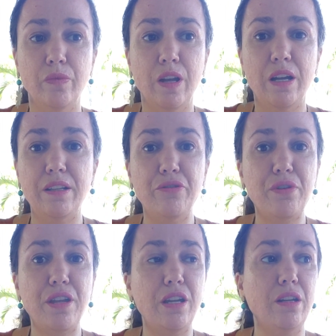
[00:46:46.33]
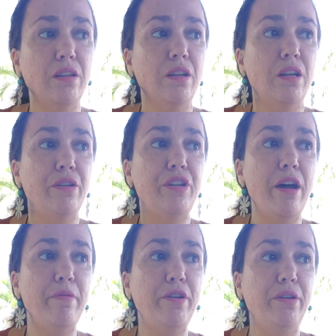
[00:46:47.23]
And then you're thinking, yeah,
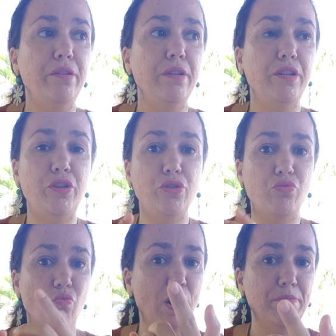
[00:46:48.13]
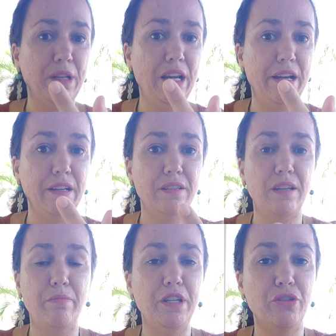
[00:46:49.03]
but it's just one place.
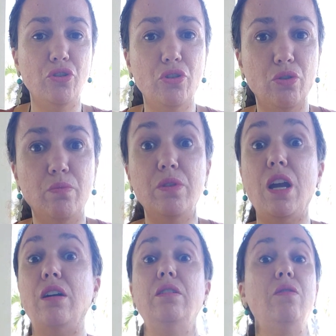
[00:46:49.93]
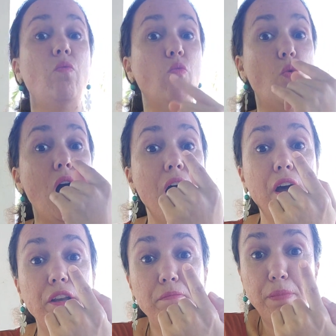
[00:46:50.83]
I mean, it's not,
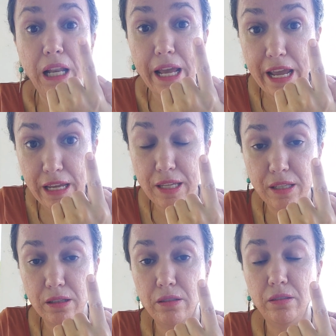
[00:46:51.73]
one place.